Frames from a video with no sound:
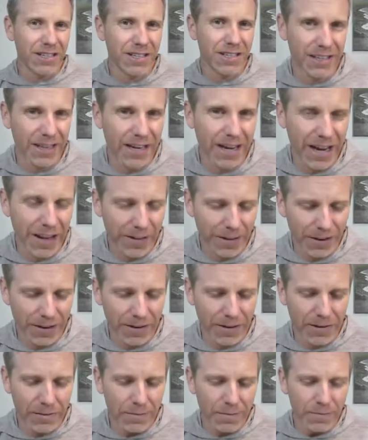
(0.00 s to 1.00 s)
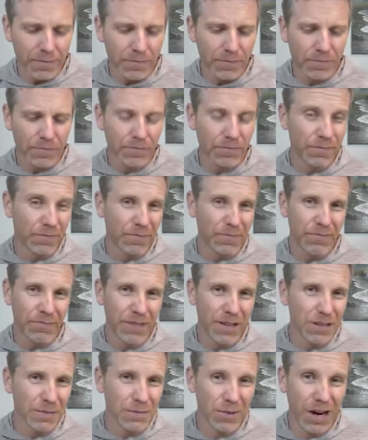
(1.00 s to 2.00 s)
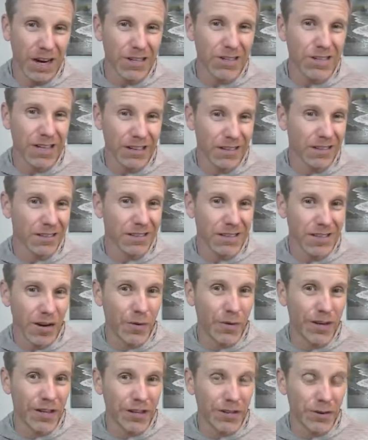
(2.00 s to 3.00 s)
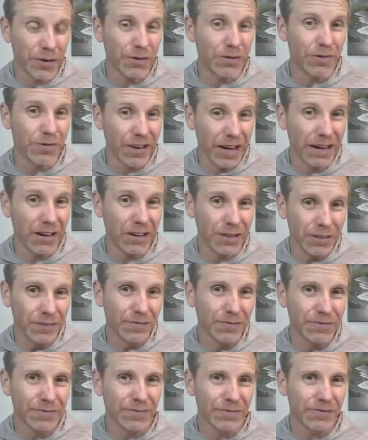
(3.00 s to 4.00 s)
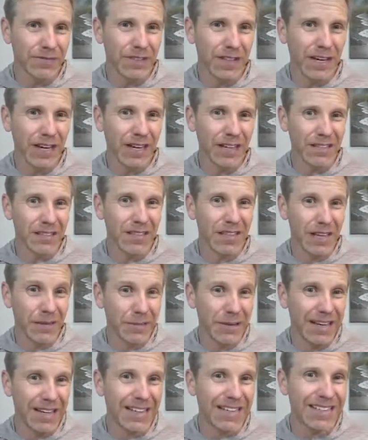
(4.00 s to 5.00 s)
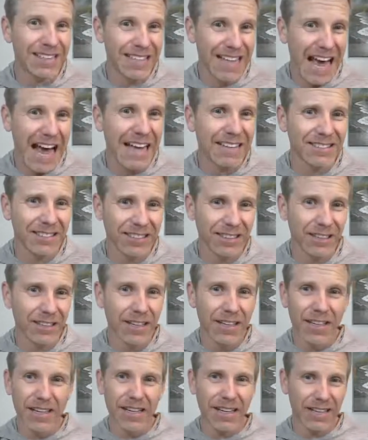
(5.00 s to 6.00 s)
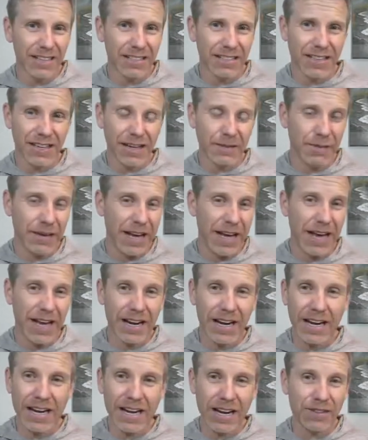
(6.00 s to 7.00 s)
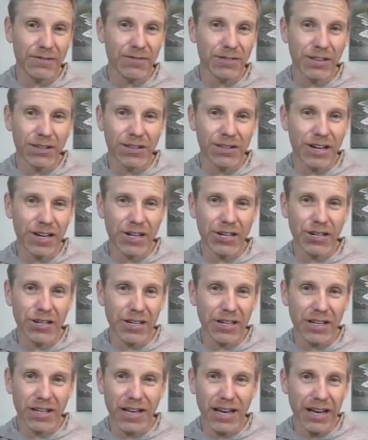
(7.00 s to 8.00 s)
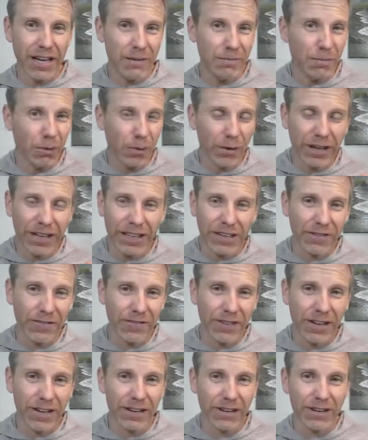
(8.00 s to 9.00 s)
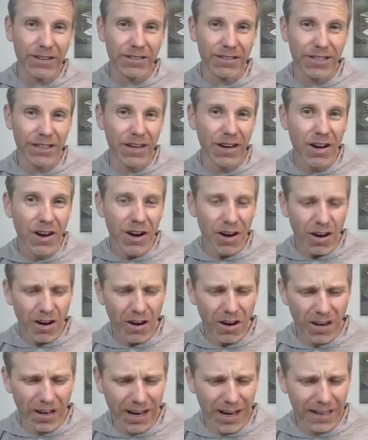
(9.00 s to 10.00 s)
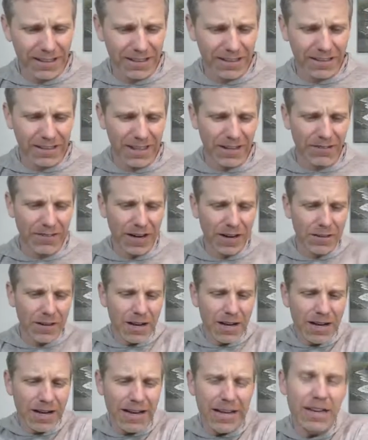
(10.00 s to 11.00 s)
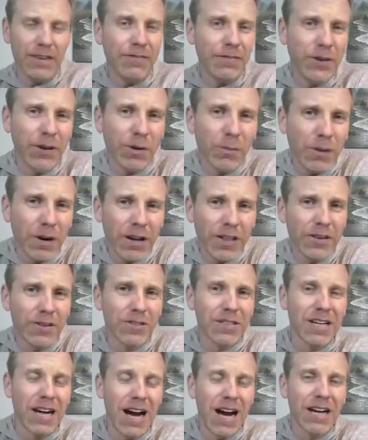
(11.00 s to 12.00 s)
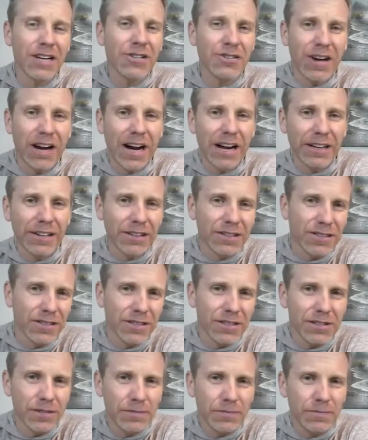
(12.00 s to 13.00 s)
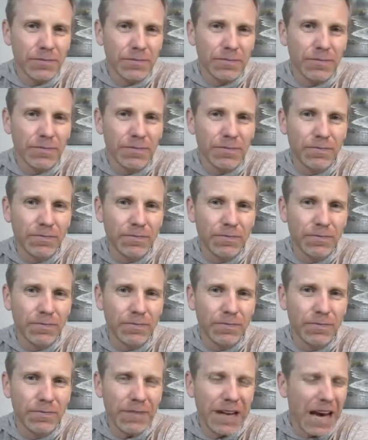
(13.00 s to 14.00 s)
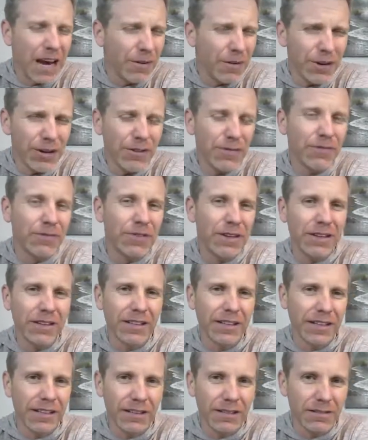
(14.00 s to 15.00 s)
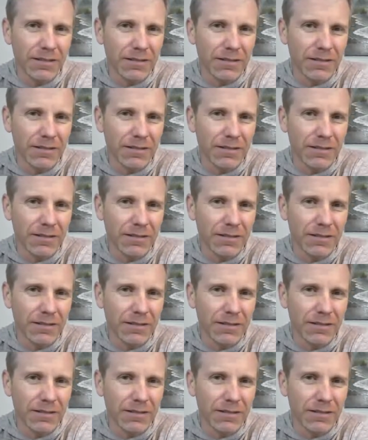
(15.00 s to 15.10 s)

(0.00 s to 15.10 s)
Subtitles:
together, this project is going to fail. It's going to be a disaster. It's going to be headache and frustration and pointing the fingers and all kinds of stuff. Now, if you're one of those contractors, how are you feeling